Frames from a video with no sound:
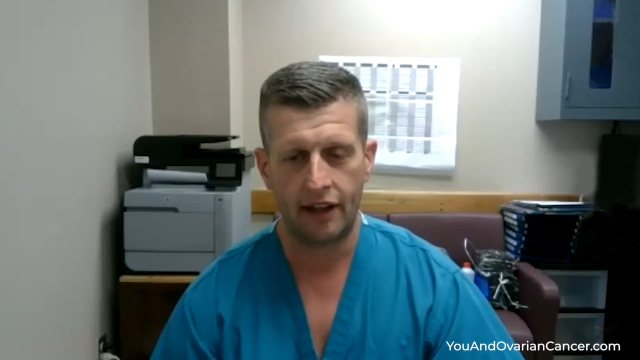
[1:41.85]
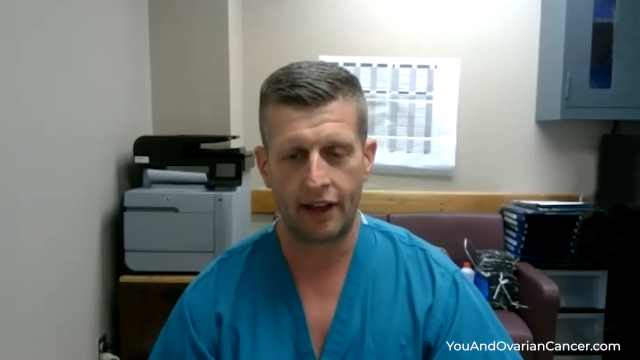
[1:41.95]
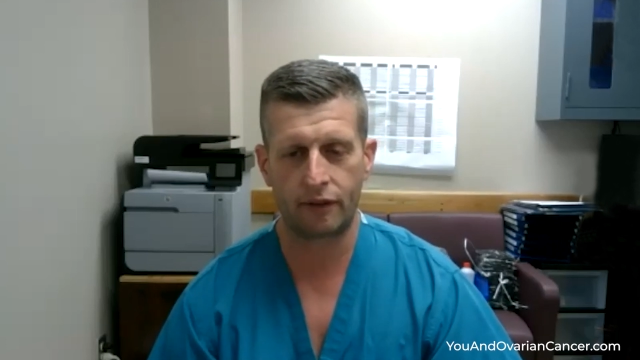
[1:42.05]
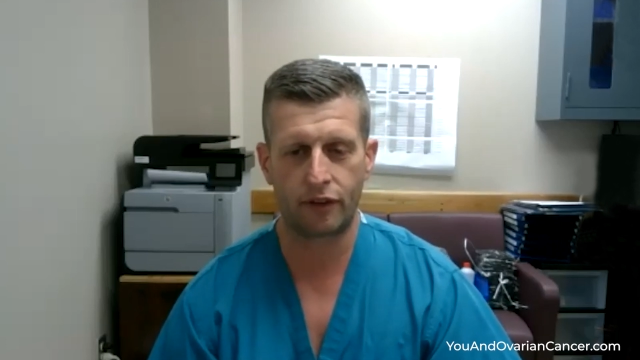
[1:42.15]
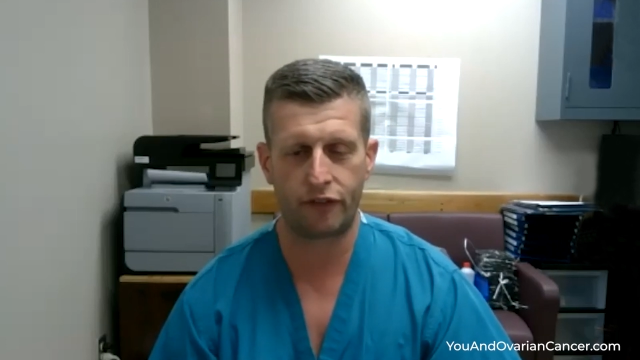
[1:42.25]

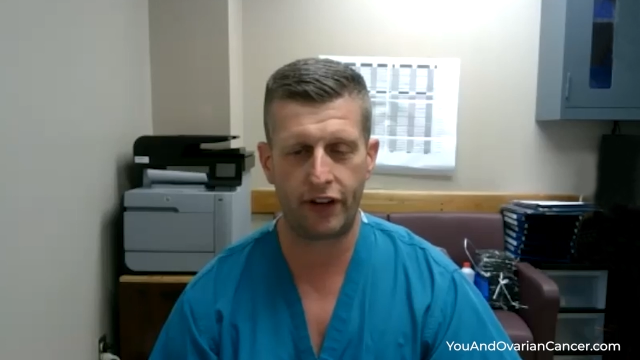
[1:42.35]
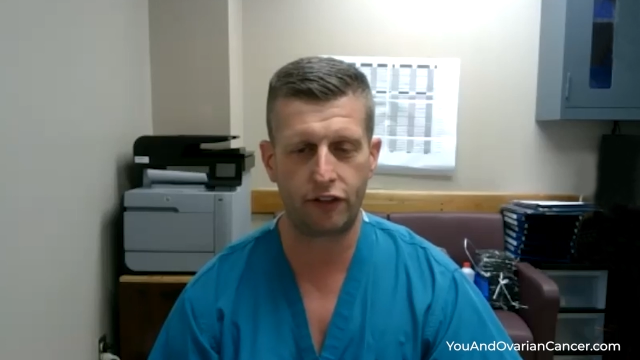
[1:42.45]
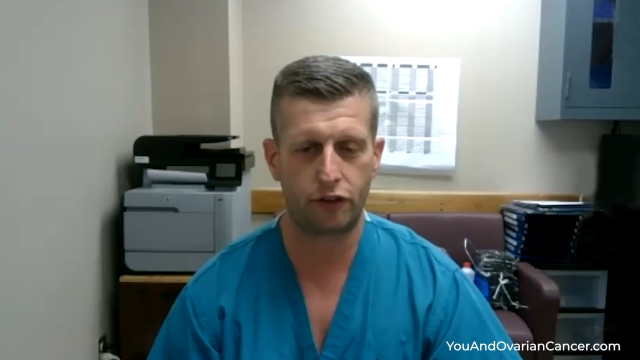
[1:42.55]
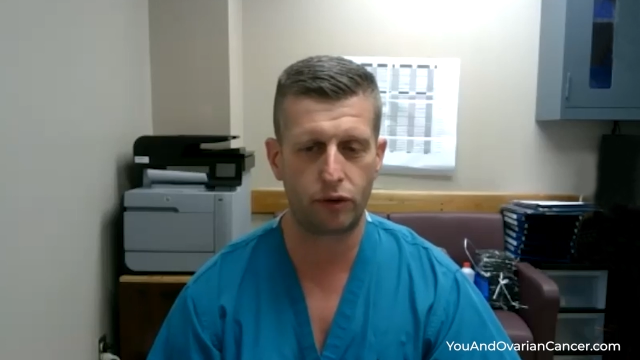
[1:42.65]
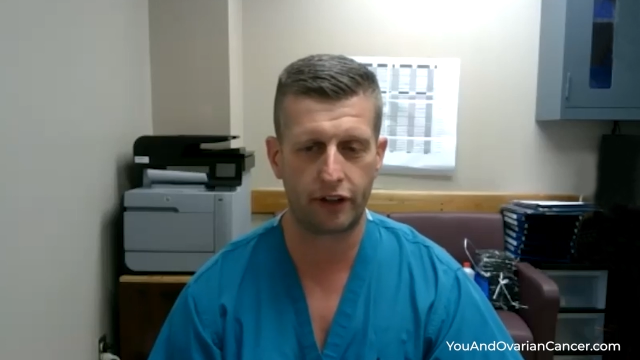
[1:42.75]
And in the phase
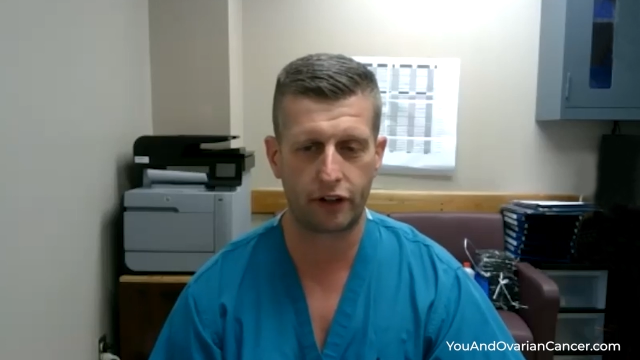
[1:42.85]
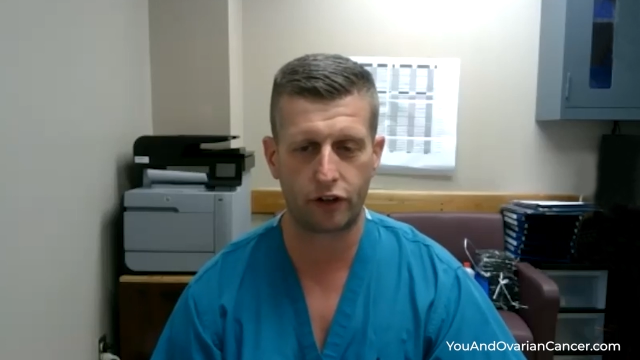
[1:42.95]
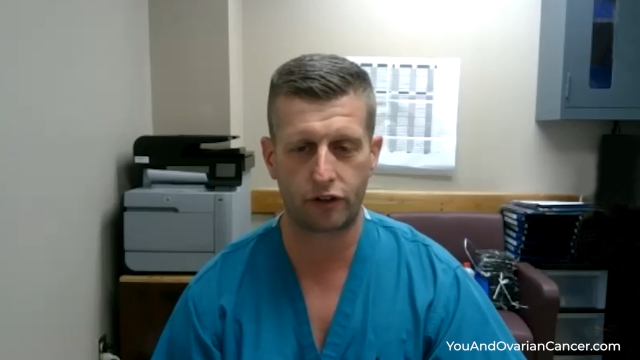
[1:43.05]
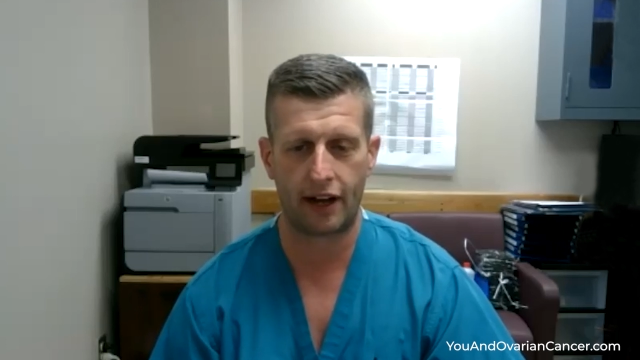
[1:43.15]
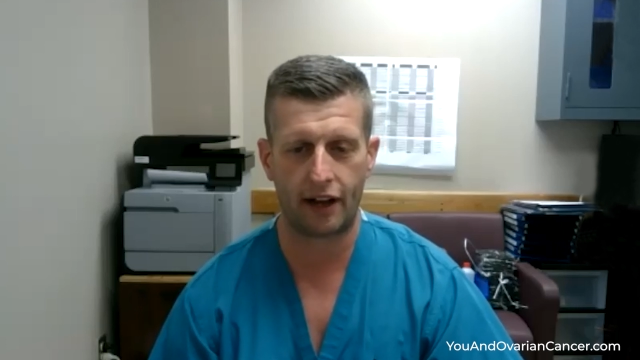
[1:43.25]
2 clinical
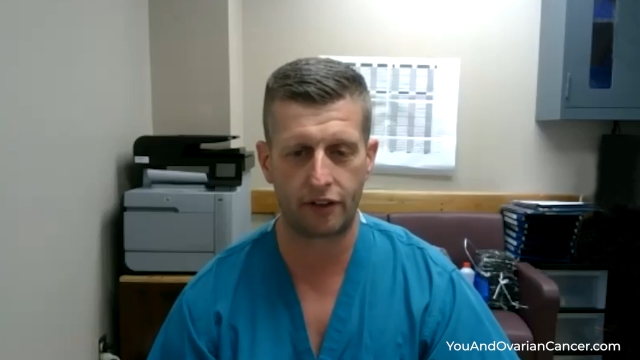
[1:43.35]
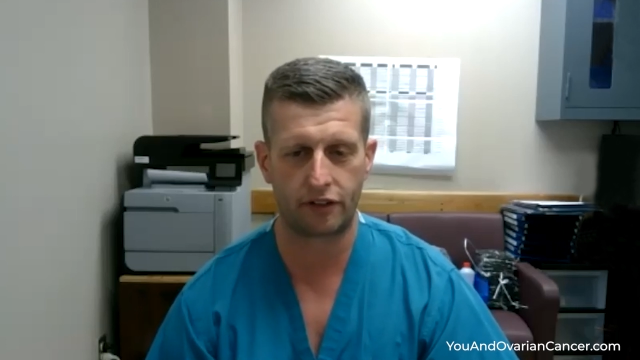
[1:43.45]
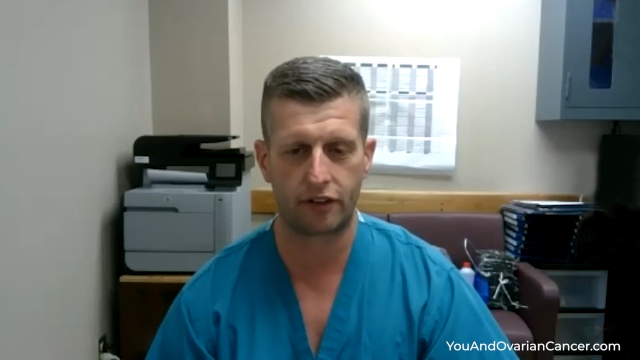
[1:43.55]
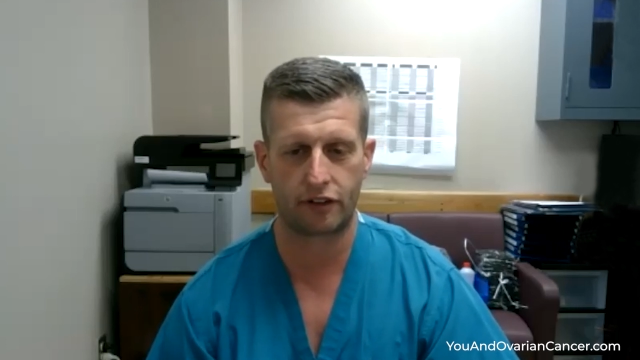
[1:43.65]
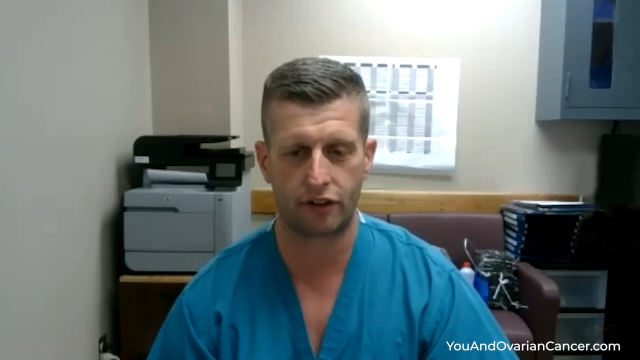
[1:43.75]

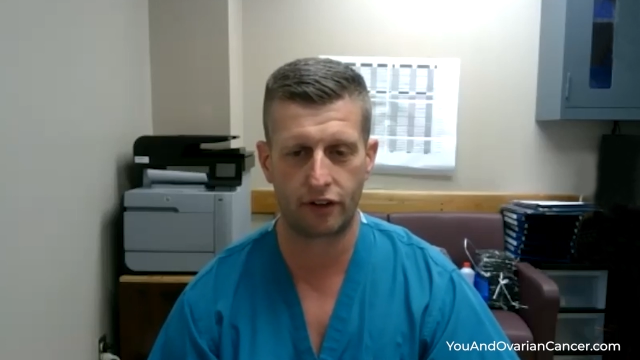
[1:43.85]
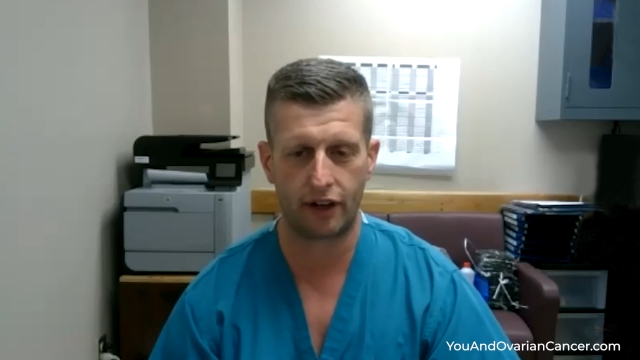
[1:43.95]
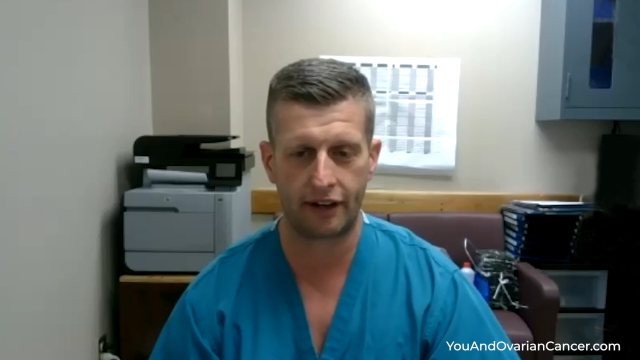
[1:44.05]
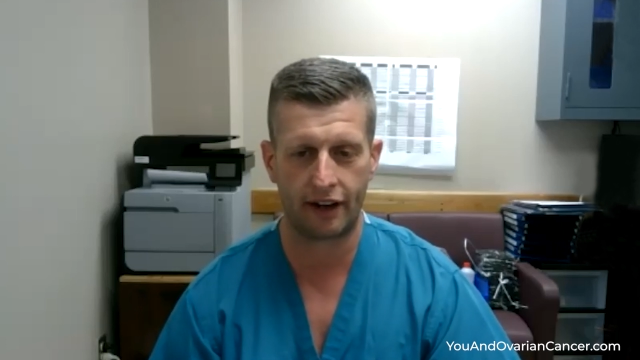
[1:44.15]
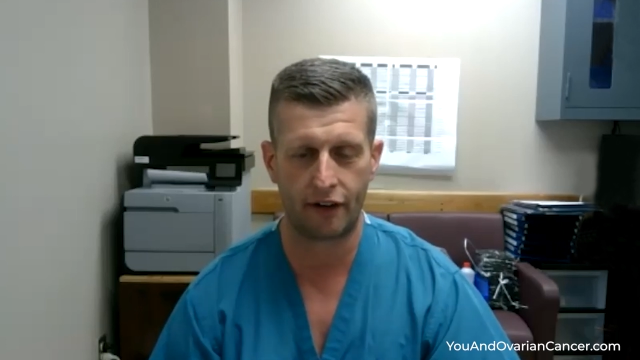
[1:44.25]
trials
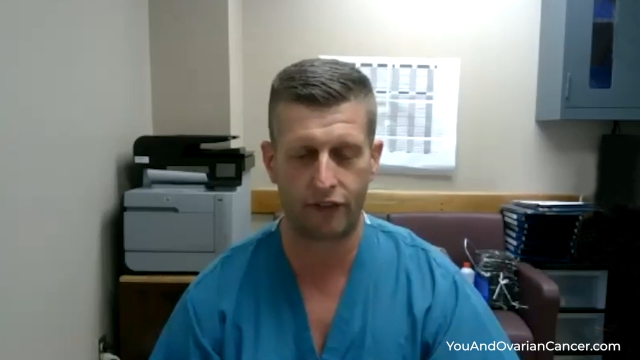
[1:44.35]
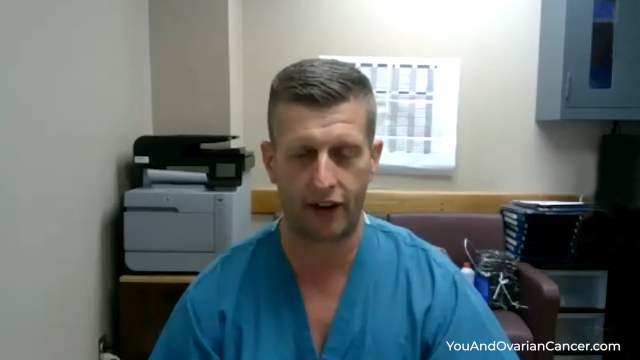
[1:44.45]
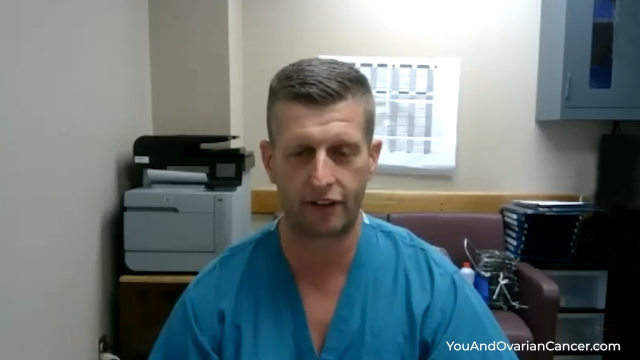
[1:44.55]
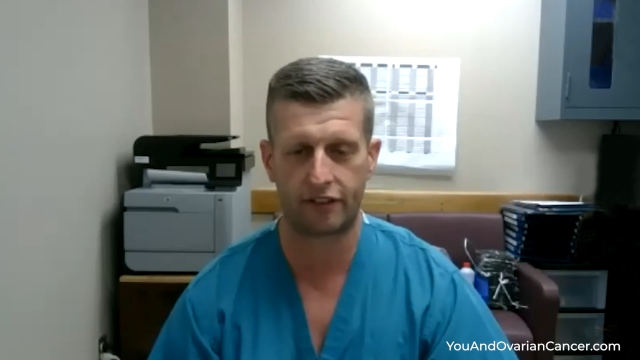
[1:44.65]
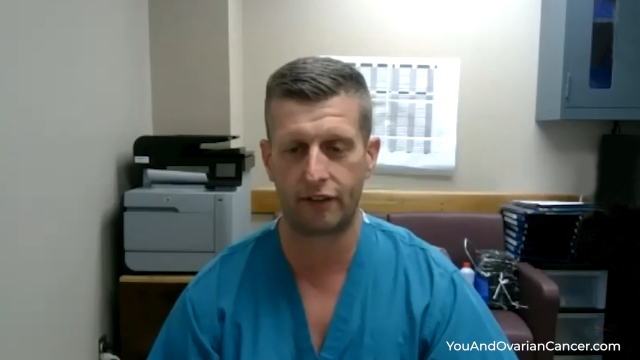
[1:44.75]
to identify
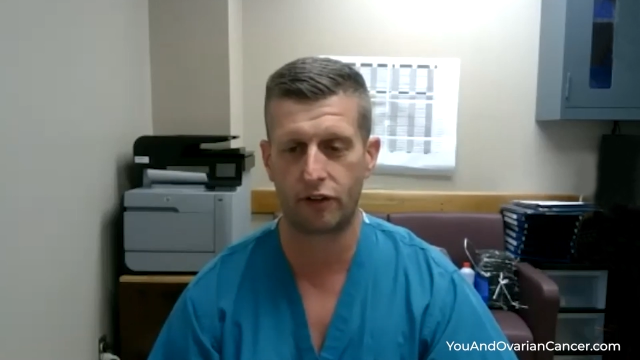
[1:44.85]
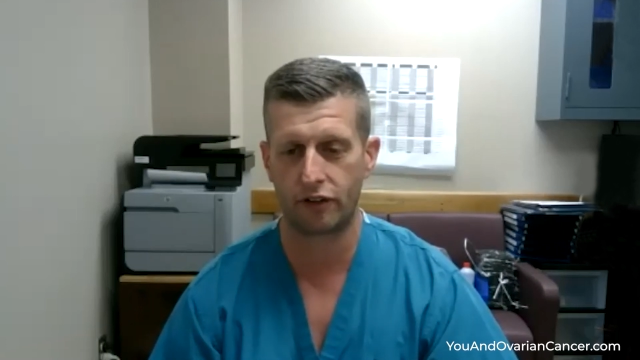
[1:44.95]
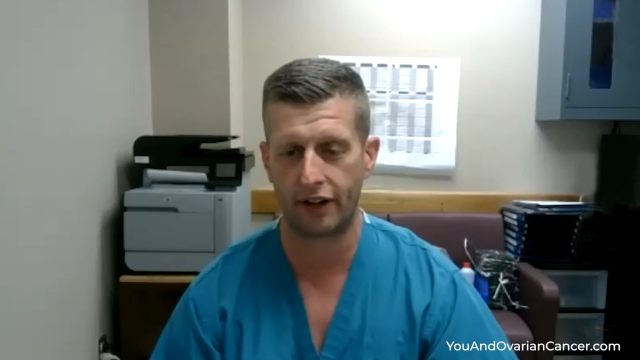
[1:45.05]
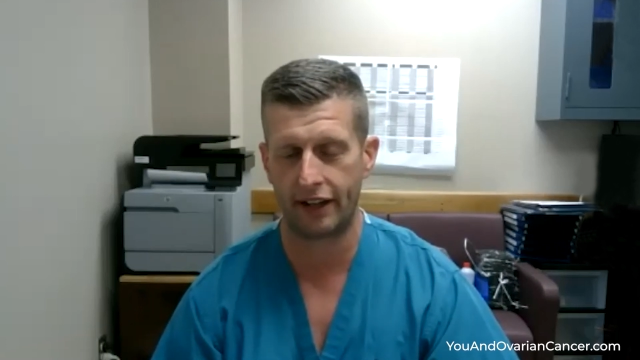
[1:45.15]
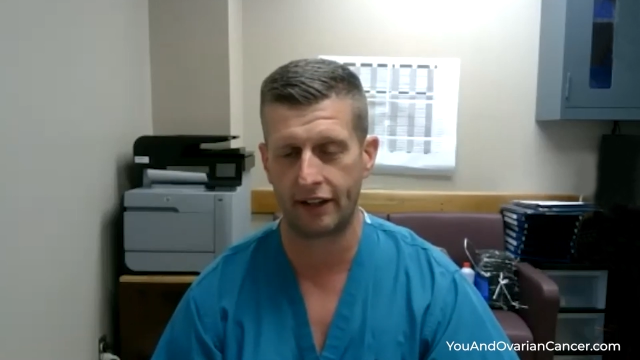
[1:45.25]
to see if
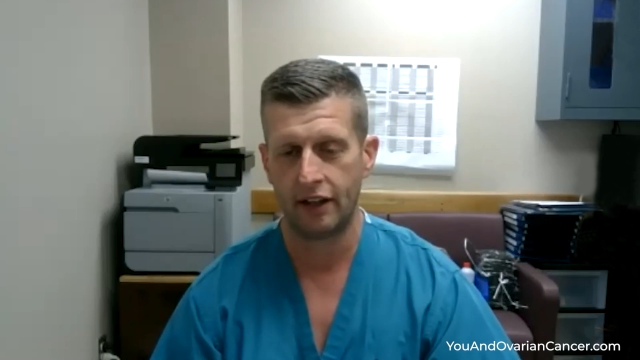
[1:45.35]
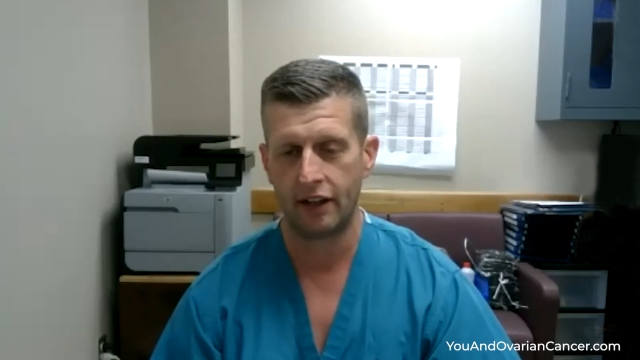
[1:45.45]
there's any